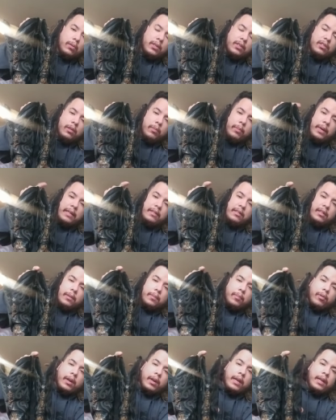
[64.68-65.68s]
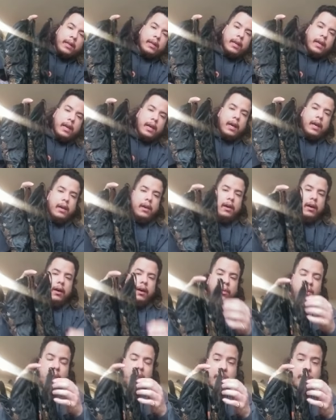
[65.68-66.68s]
These are Mexican brand. Uh,
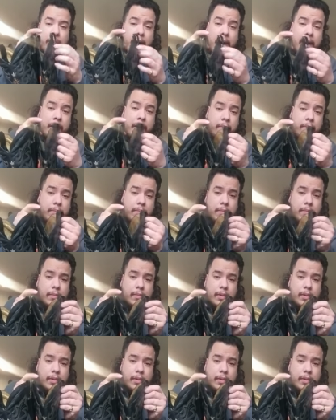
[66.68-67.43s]
when I bought them,